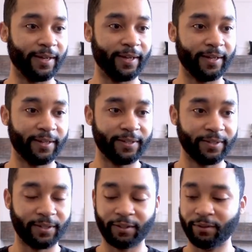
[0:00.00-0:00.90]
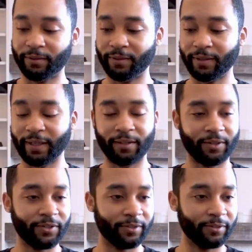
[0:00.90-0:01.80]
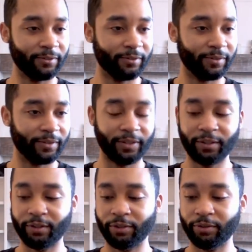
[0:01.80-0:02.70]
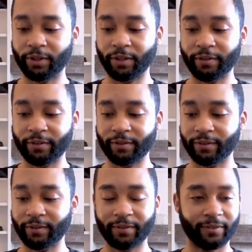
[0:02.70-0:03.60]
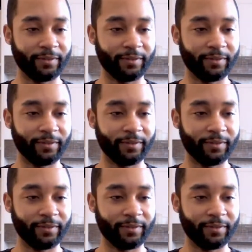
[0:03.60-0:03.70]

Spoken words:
And oh, and also include all the